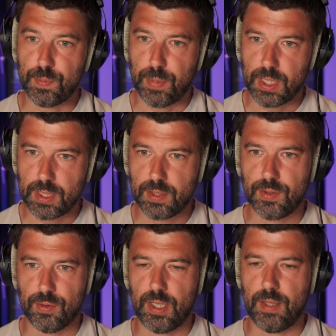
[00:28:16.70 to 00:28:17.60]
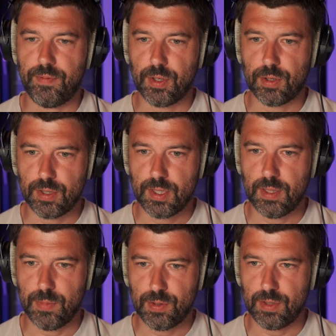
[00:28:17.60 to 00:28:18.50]
bugs or have the
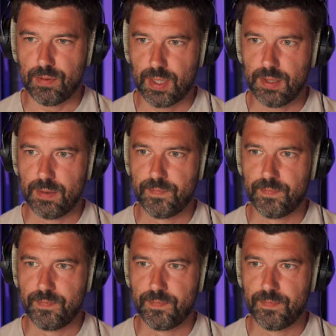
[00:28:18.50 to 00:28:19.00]
content mirrored, right?